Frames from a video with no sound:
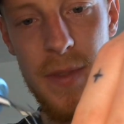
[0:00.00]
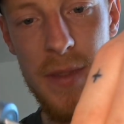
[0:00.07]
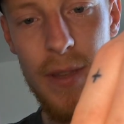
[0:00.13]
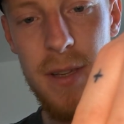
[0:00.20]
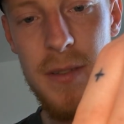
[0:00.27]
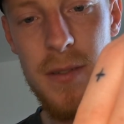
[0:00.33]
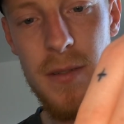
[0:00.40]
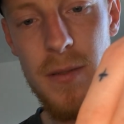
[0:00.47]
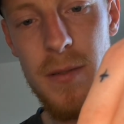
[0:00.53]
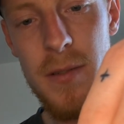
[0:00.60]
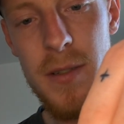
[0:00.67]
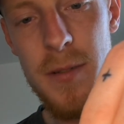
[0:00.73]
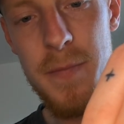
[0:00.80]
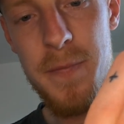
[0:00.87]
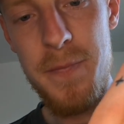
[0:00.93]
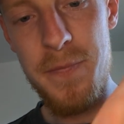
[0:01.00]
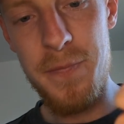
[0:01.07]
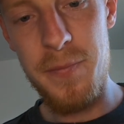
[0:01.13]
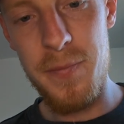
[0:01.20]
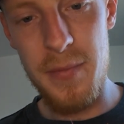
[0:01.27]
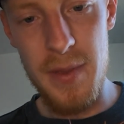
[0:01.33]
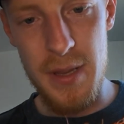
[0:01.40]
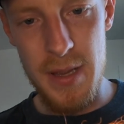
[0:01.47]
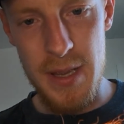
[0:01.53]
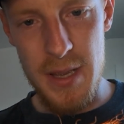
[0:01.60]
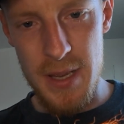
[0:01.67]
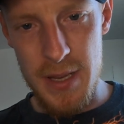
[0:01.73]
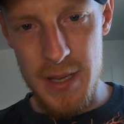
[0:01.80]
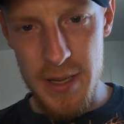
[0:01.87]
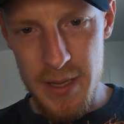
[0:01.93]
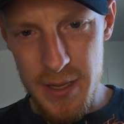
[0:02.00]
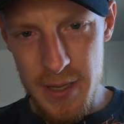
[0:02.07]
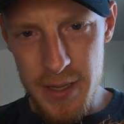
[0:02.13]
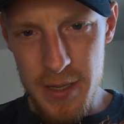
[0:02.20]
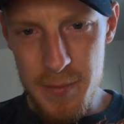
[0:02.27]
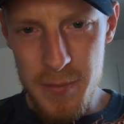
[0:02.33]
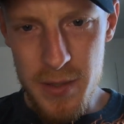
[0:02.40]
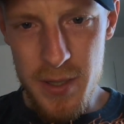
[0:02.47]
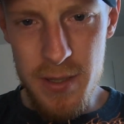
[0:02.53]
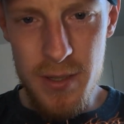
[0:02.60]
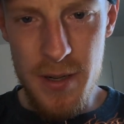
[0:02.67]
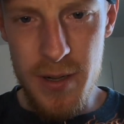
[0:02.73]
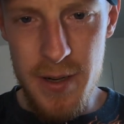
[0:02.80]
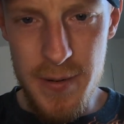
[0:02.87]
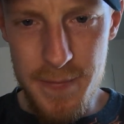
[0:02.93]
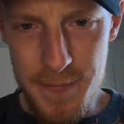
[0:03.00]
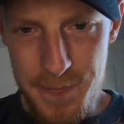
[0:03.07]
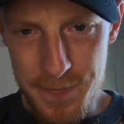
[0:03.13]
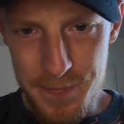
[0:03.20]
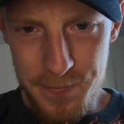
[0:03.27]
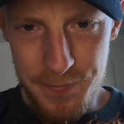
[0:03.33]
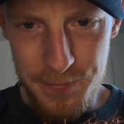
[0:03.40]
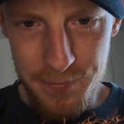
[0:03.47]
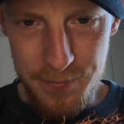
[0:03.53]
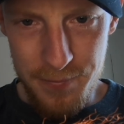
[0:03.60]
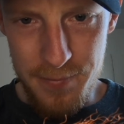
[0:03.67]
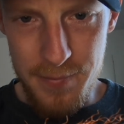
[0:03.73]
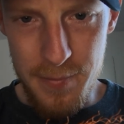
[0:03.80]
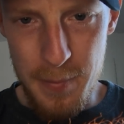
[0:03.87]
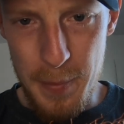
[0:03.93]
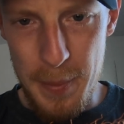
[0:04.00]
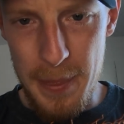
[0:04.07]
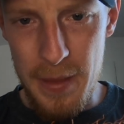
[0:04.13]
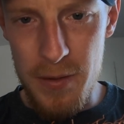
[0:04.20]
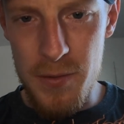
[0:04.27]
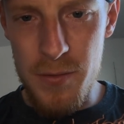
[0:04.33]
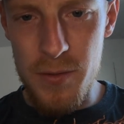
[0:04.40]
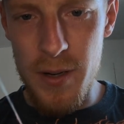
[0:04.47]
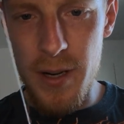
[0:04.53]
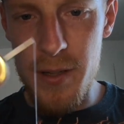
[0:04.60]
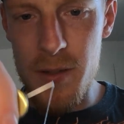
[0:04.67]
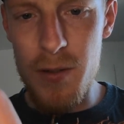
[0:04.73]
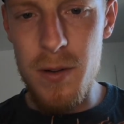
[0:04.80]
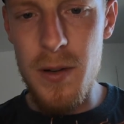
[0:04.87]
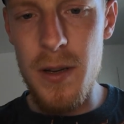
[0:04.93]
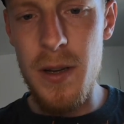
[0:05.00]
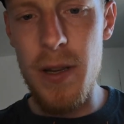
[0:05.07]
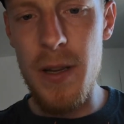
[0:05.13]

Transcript: that's awesome. I'm just gonna try to